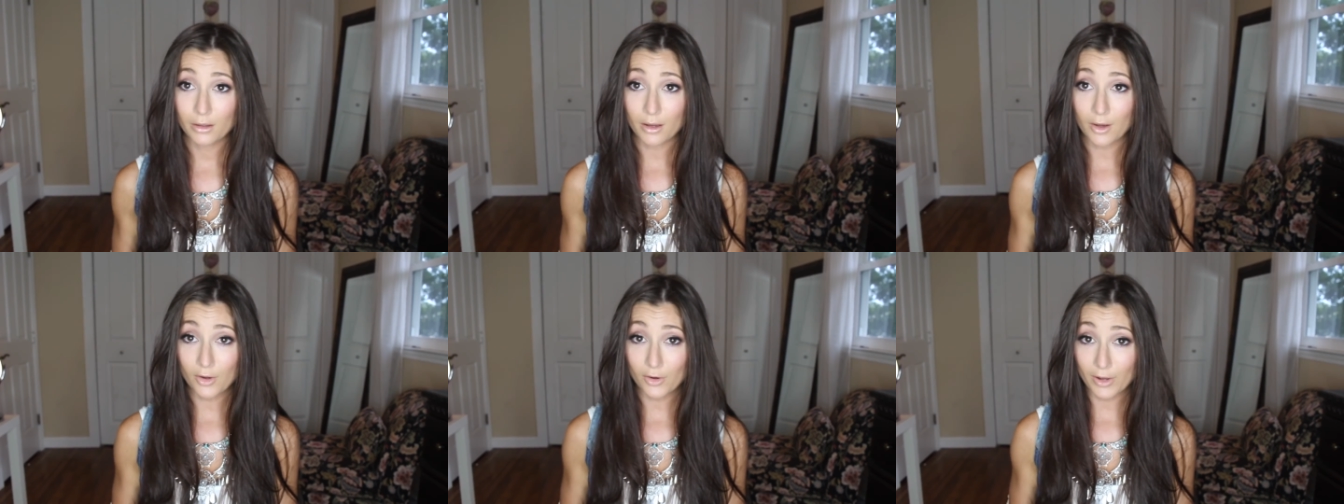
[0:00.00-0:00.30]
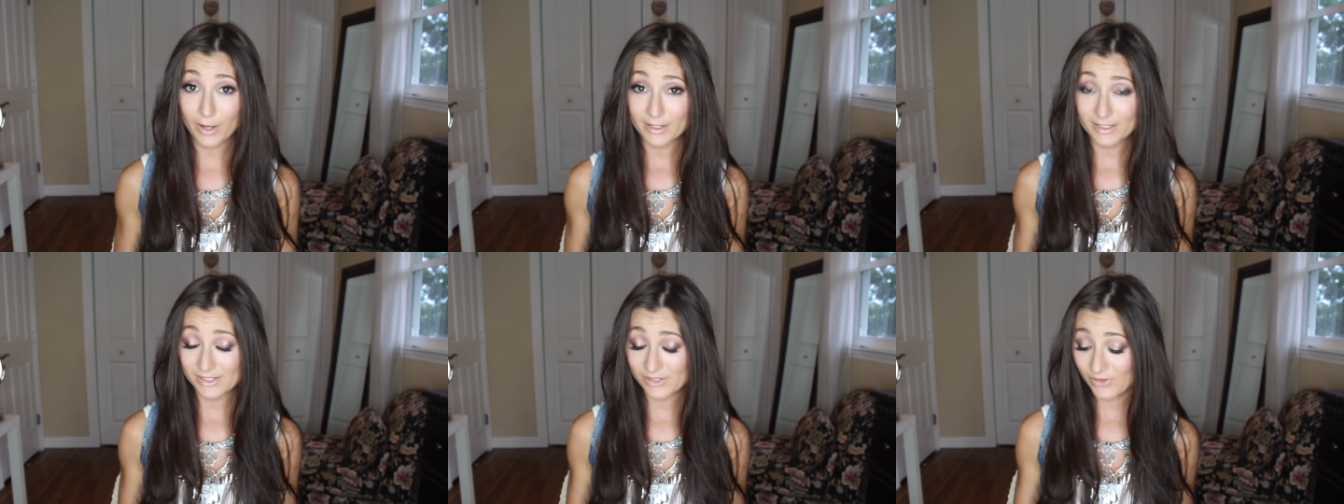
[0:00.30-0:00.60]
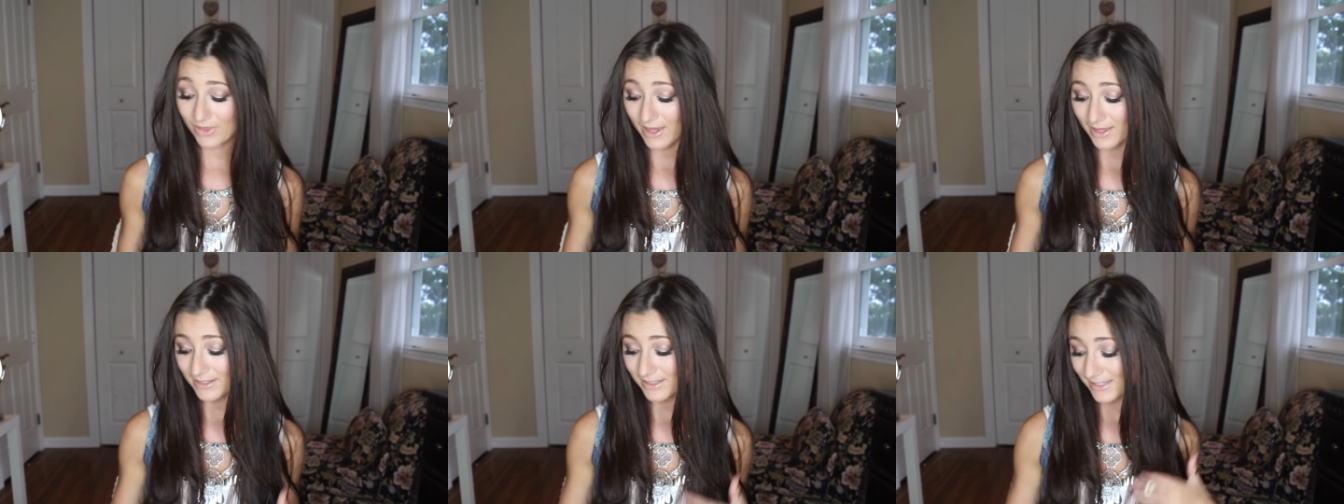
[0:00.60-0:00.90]
Okay, so
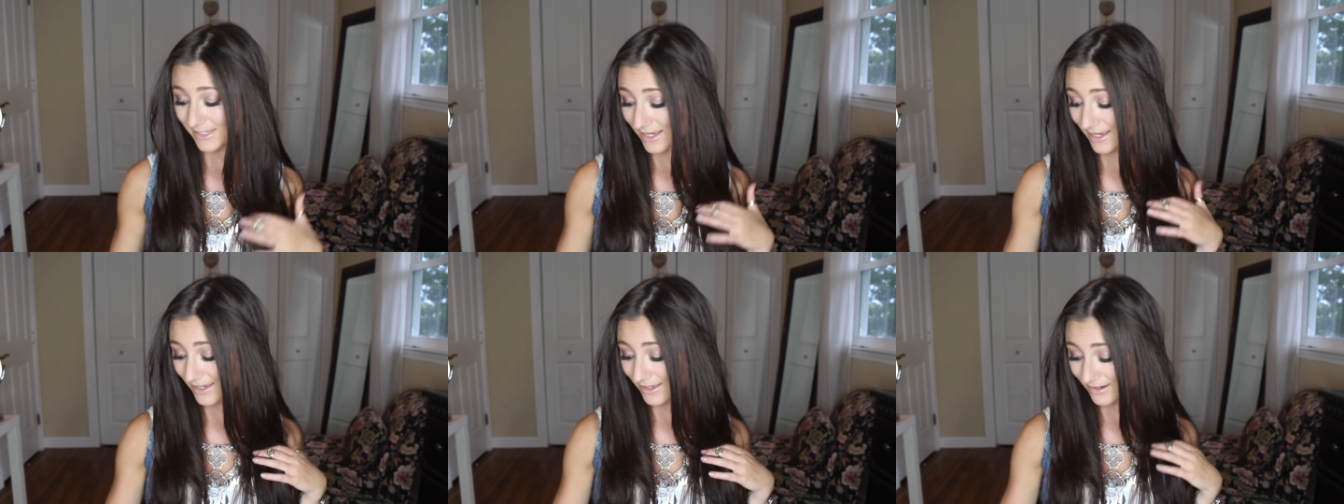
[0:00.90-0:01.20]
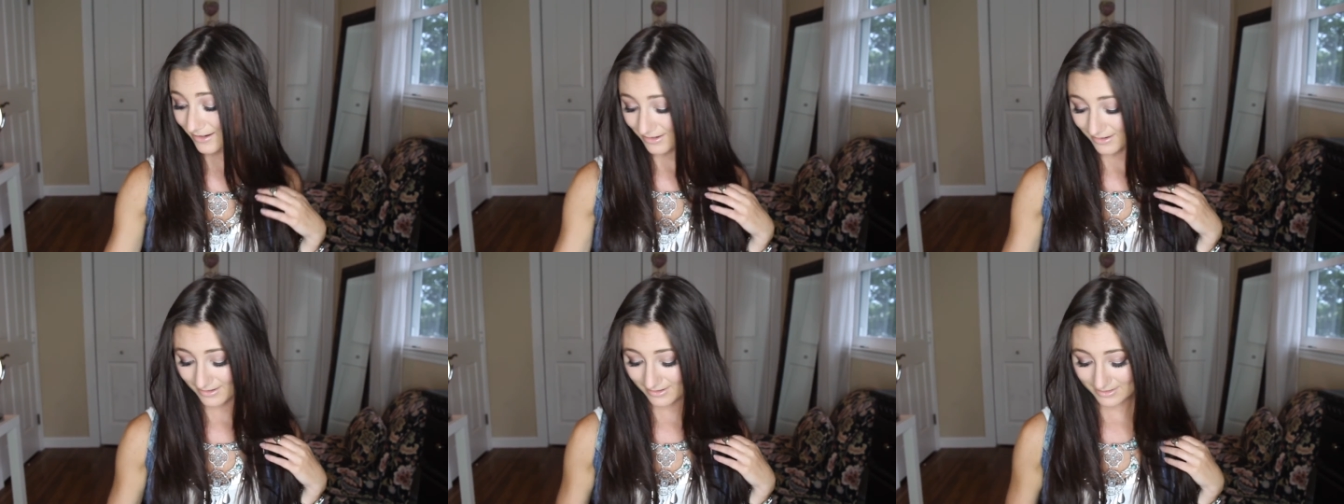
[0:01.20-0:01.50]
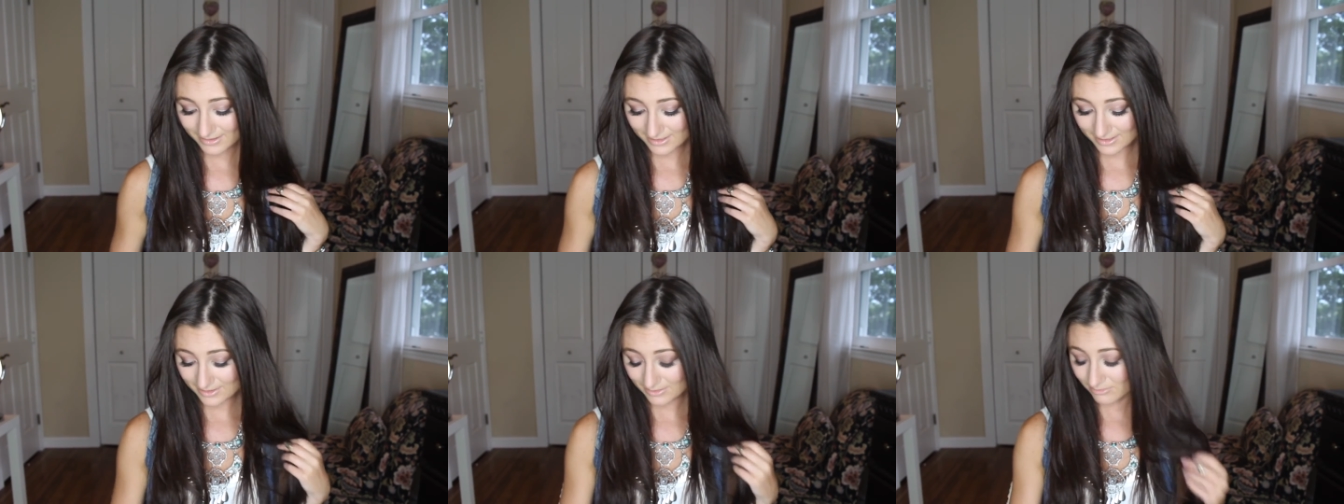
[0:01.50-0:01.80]
that's it.
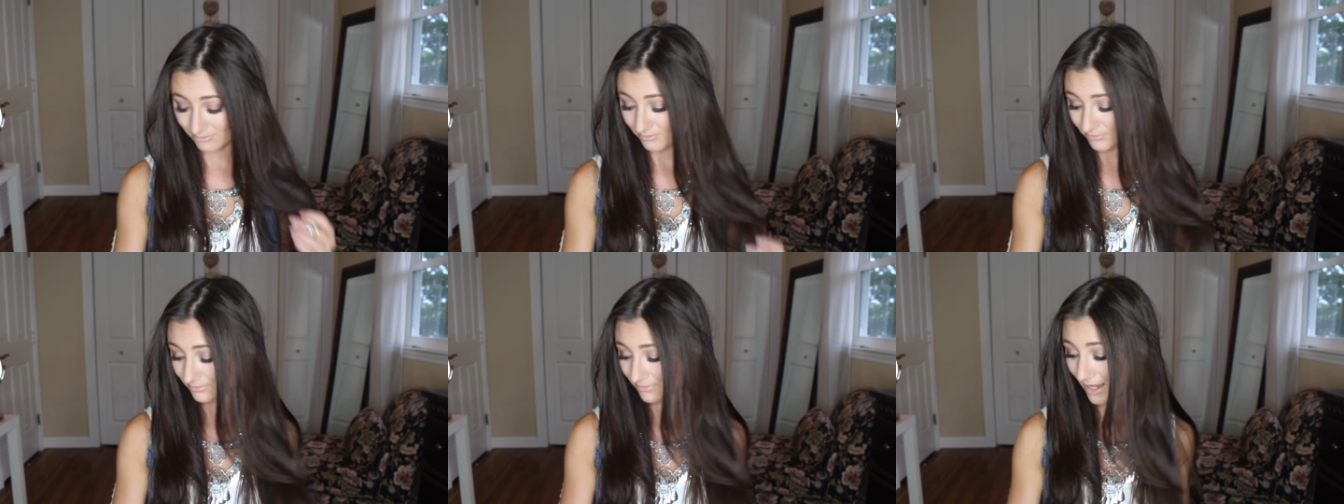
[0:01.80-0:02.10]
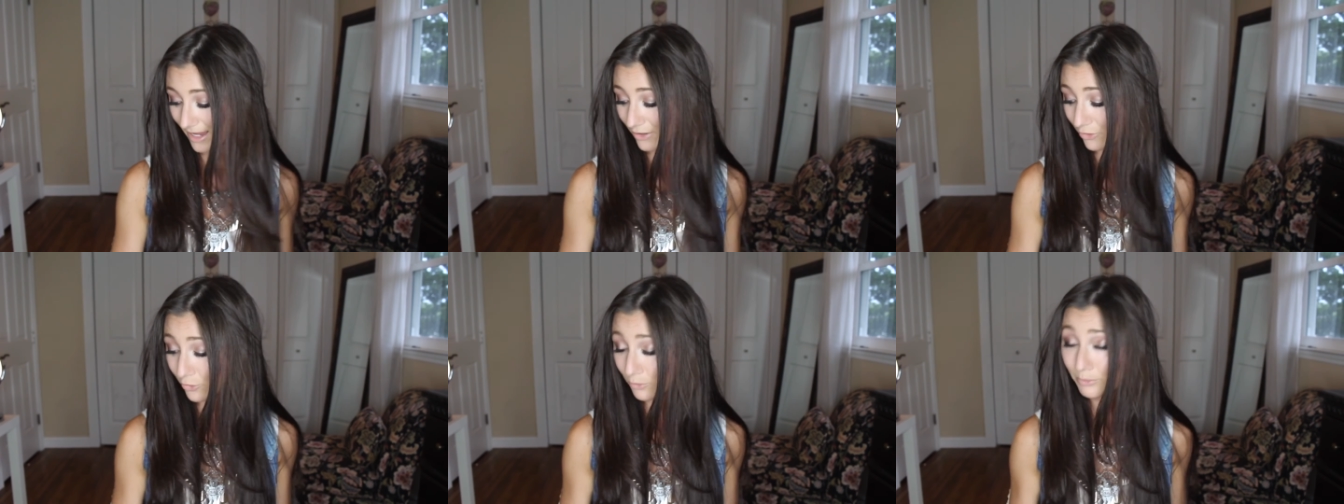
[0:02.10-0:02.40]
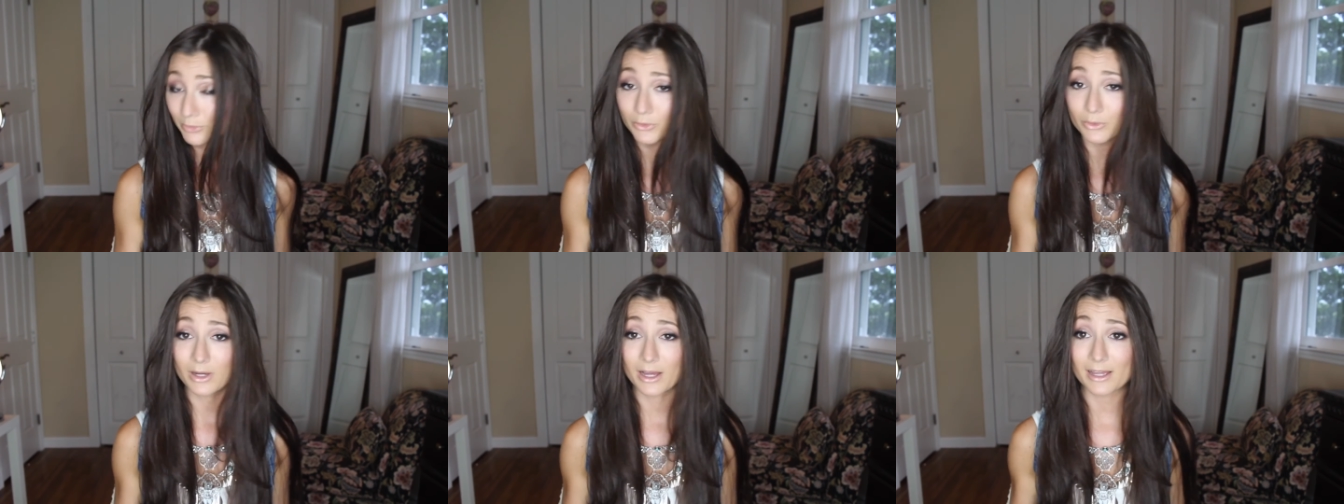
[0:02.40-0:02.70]
Um, I
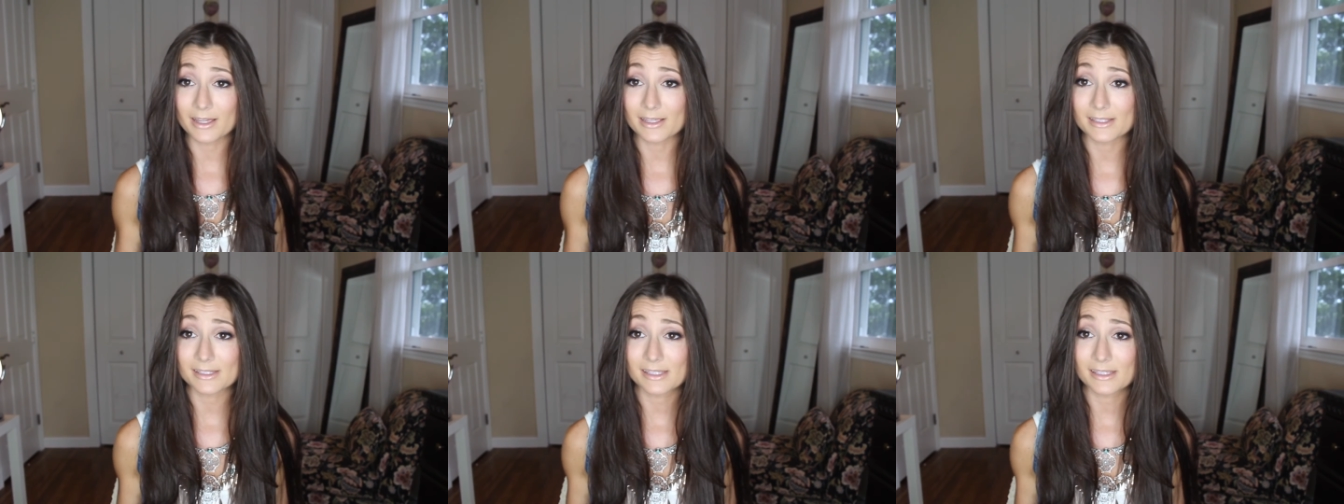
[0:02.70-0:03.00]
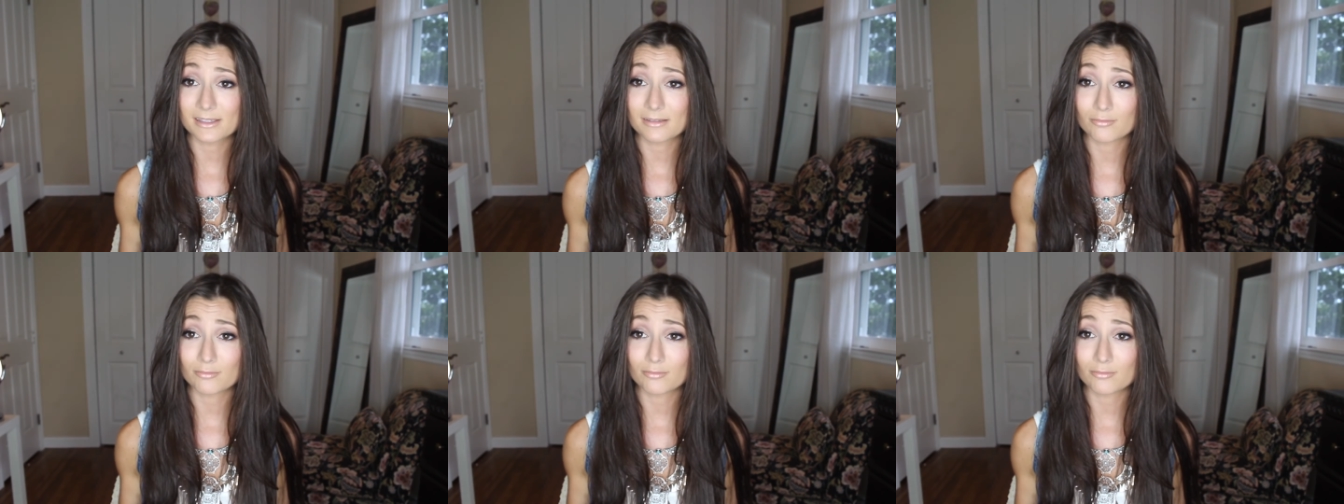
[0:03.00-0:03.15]
hope you guys